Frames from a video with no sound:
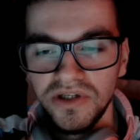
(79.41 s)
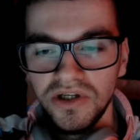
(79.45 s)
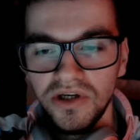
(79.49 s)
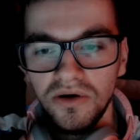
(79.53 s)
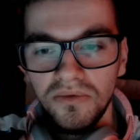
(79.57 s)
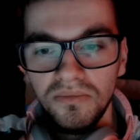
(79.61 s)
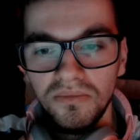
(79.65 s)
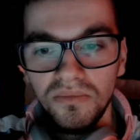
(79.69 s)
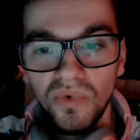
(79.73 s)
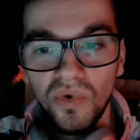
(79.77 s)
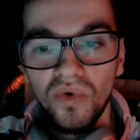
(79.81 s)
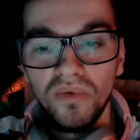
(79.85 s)

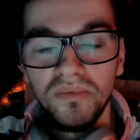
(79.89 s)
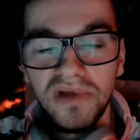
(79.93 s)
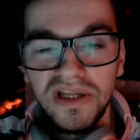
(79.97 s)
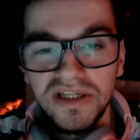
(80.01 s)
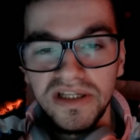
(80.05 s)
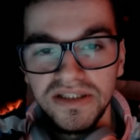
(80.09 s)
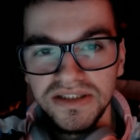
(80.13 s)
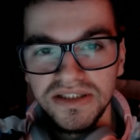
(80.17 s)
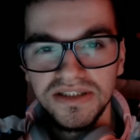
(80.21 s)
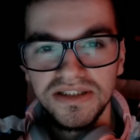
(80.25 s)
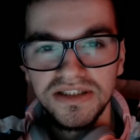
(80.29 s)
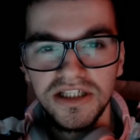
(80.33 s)
more
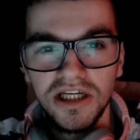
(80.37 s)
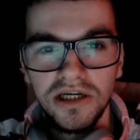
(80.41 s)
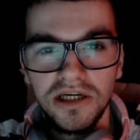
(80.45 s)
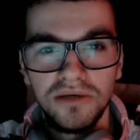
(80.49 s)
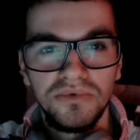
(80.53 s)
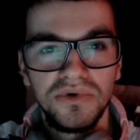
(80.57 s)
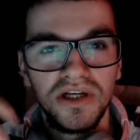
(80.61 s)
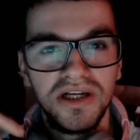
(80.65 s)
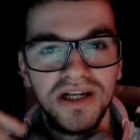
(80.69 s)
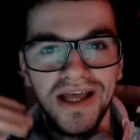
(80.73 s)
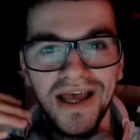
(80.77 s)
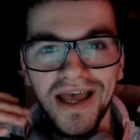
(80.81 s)
mentally stable
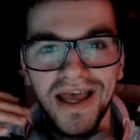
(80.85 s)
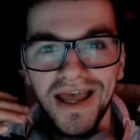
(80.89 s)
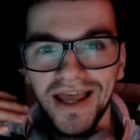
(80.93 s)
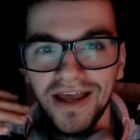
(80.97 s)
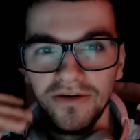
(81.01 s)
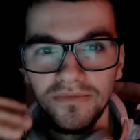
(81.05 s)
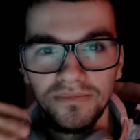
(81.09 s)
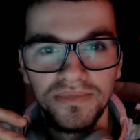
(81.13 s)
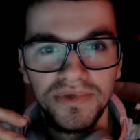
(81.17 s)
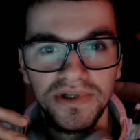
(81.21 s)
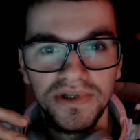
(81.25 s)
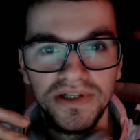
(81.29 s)
than I have
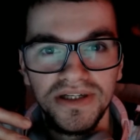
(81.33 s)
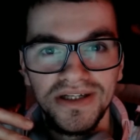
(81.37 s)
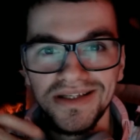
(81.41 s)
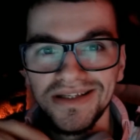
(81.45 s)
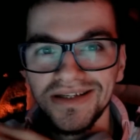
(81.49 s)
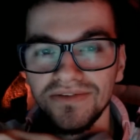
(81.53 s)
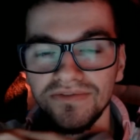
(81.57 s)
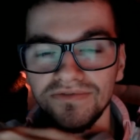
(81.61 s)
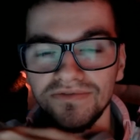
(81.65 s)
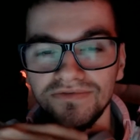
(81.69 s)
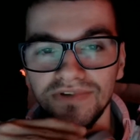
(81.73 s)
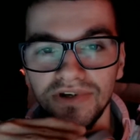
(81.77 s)
been in
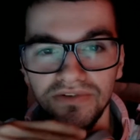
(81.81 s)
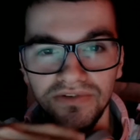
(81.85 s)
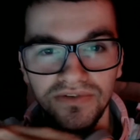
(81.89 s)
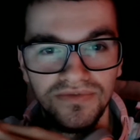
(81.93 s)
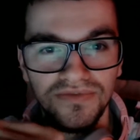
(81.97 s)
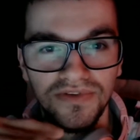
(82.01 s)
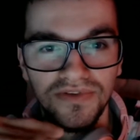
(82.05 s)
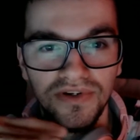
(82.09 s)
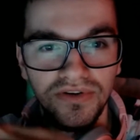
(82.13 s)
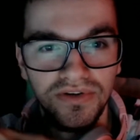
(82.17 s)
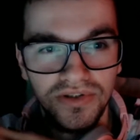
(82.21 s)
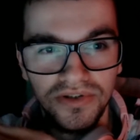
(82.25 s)
a very
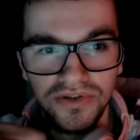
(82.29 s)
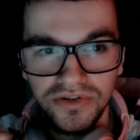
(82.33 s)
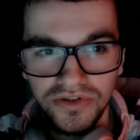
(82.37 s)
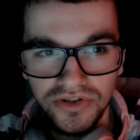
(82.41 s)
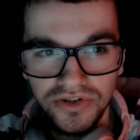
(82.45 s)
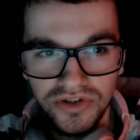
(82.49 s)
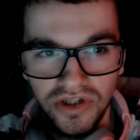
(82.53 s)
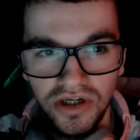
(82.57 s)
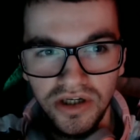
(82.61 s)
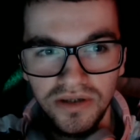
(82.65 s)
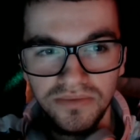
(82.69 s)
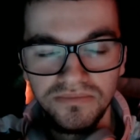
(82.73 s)
very long
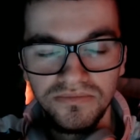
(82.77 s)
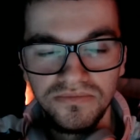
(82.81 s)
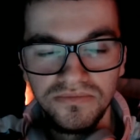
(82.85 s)
time,